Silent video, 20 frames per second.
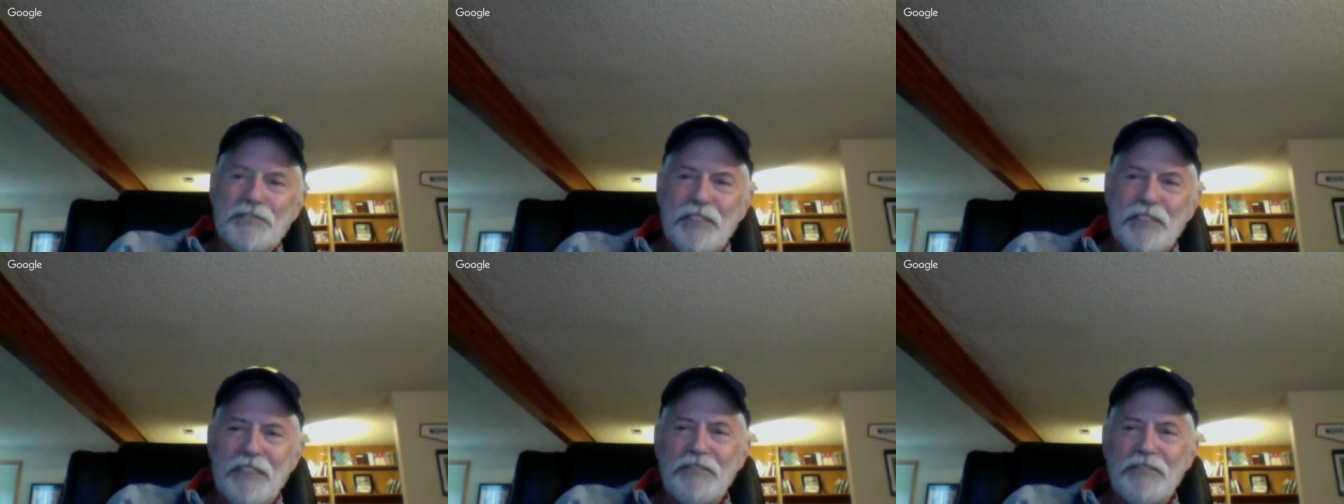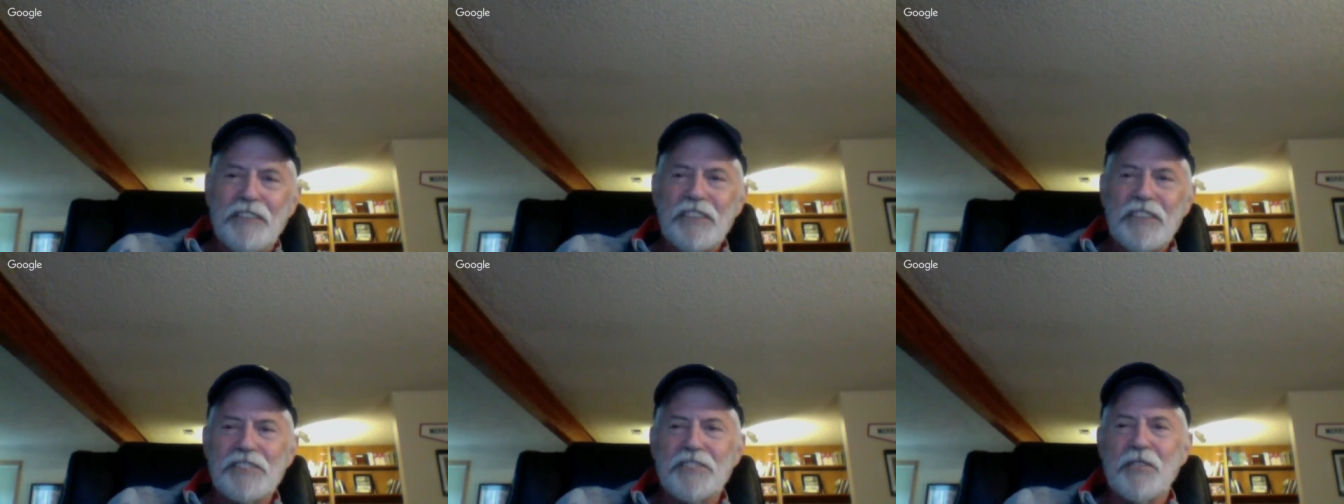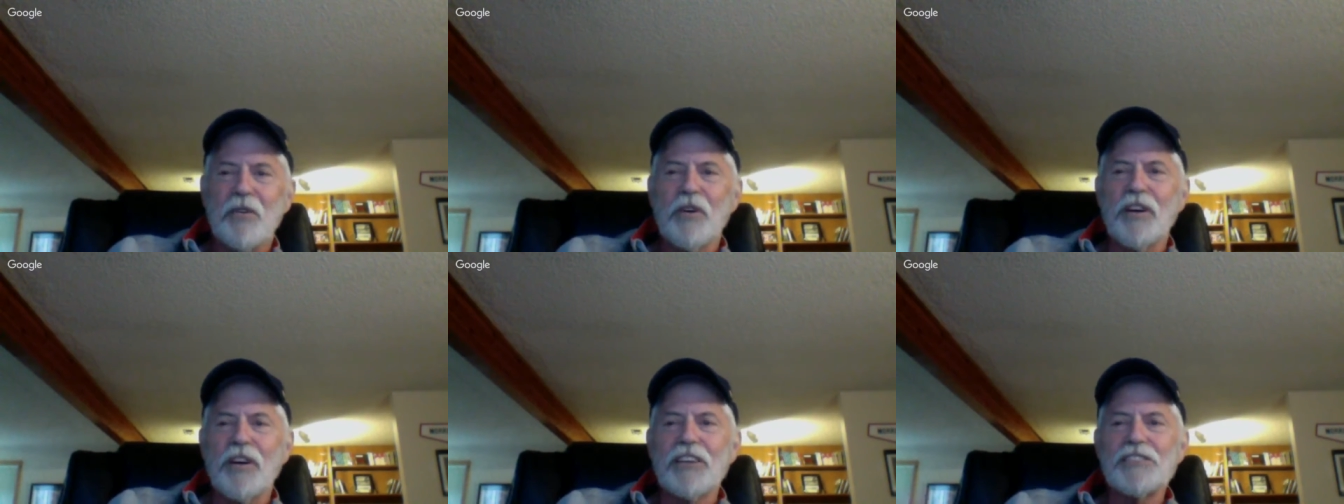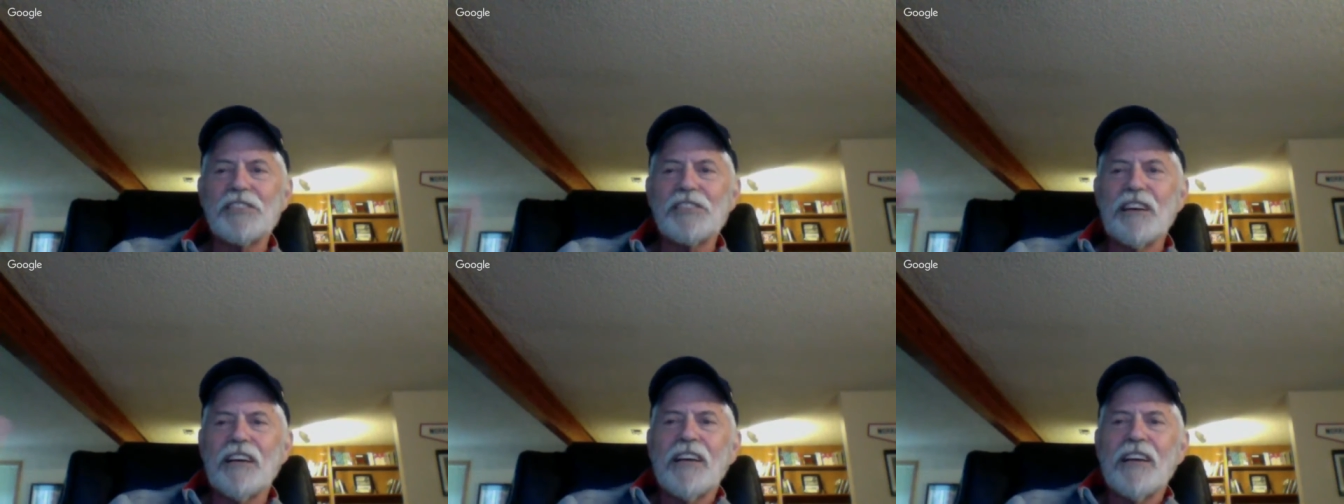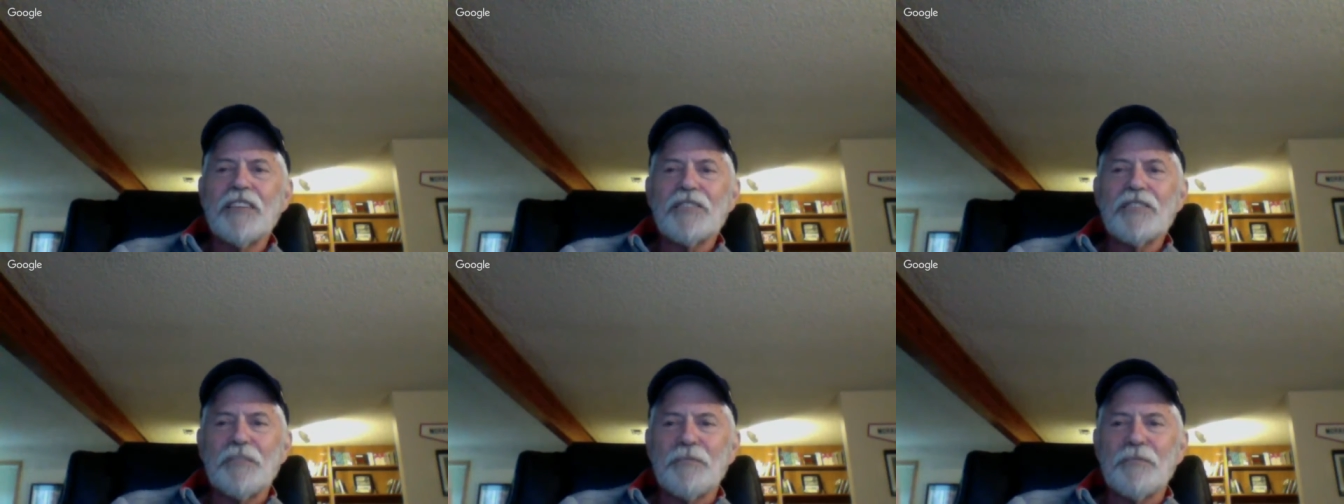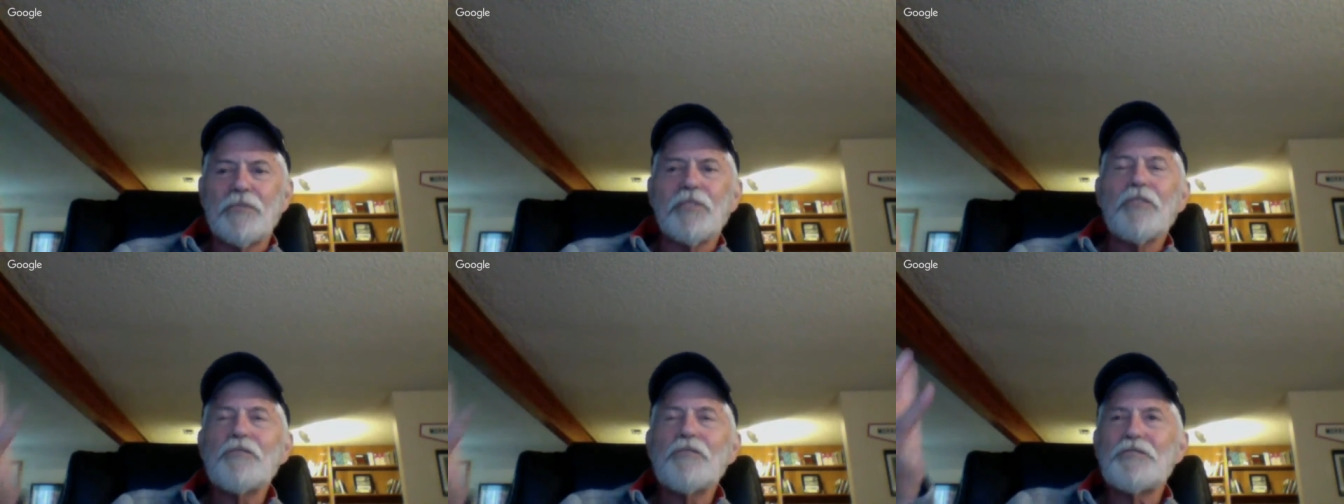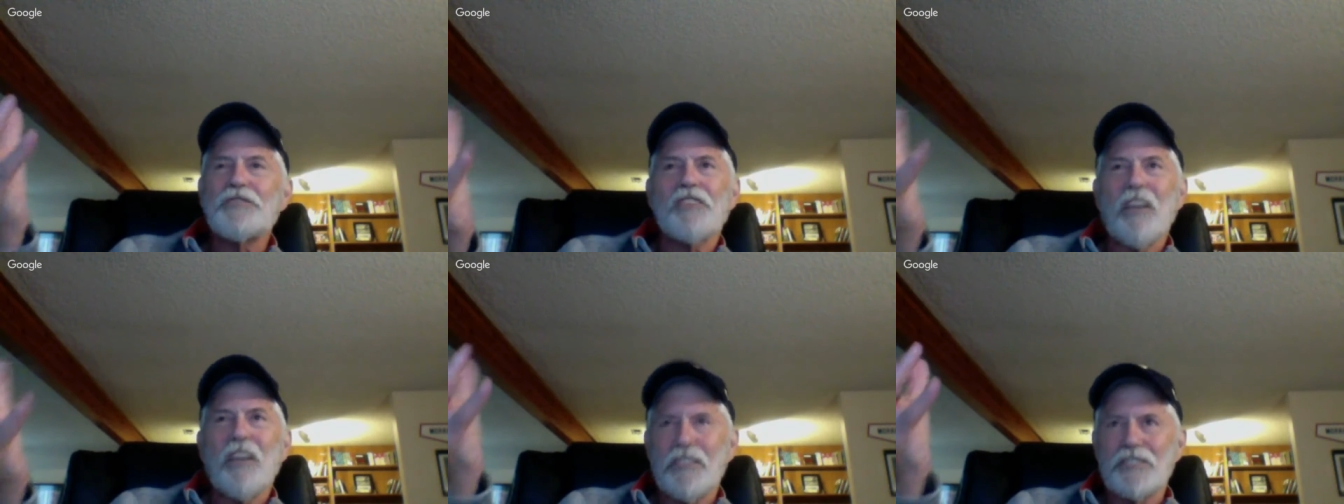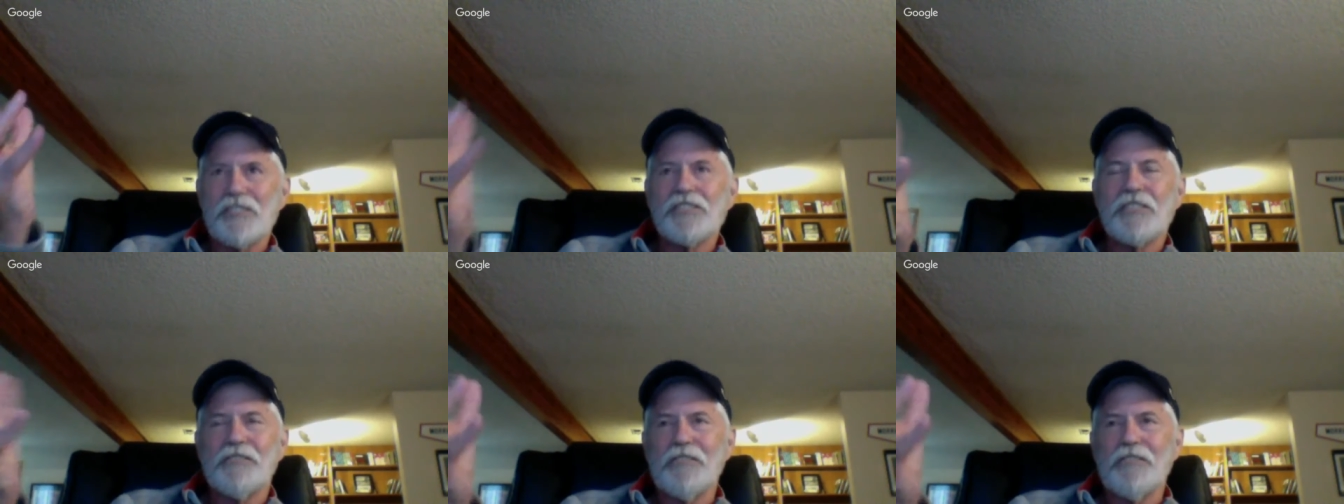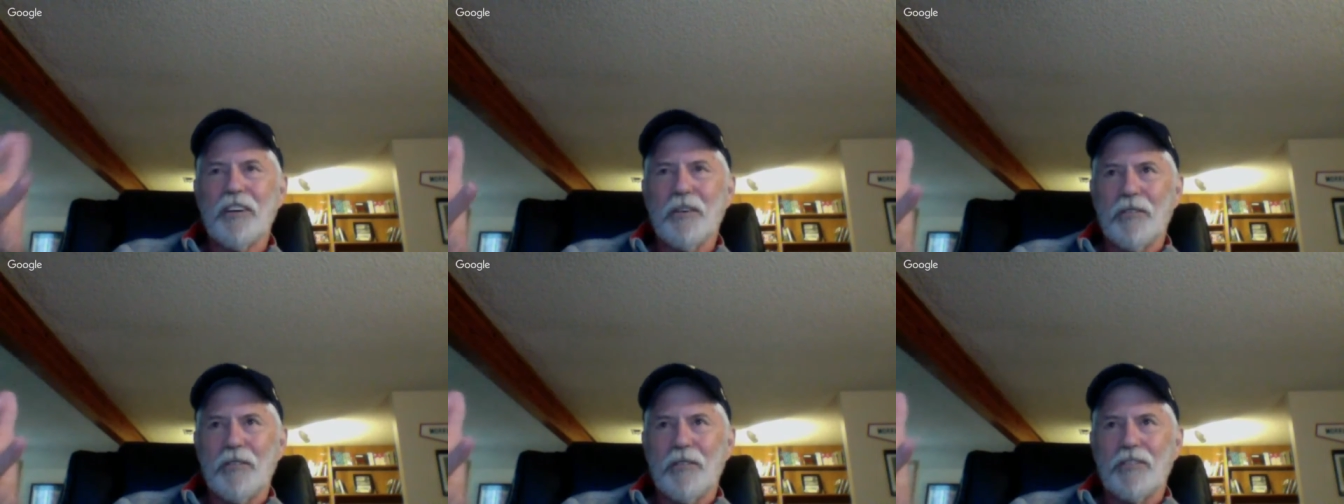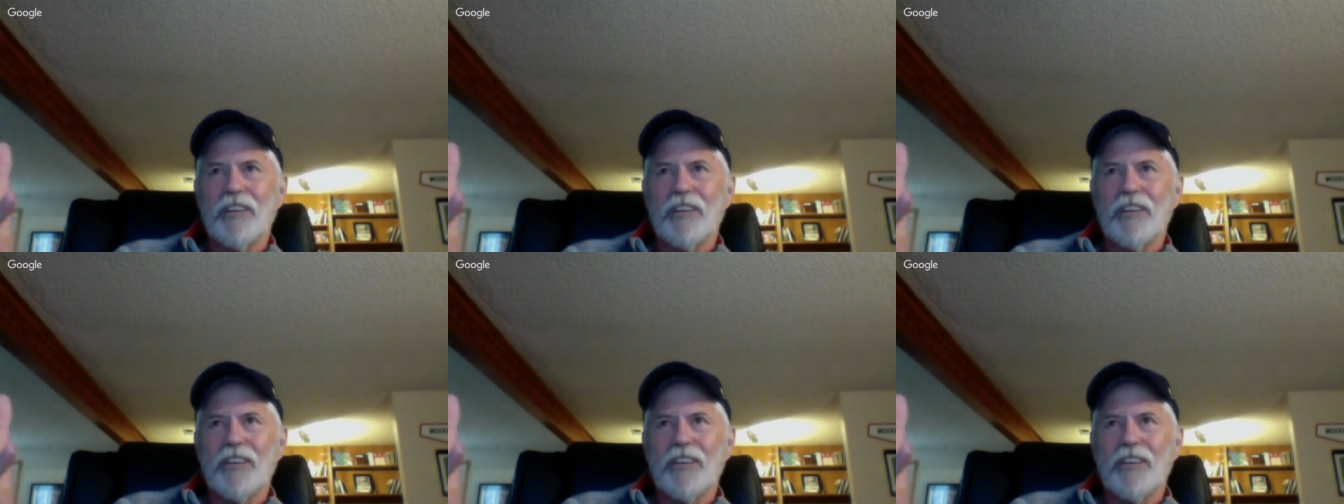50 stories, some truth starts to float.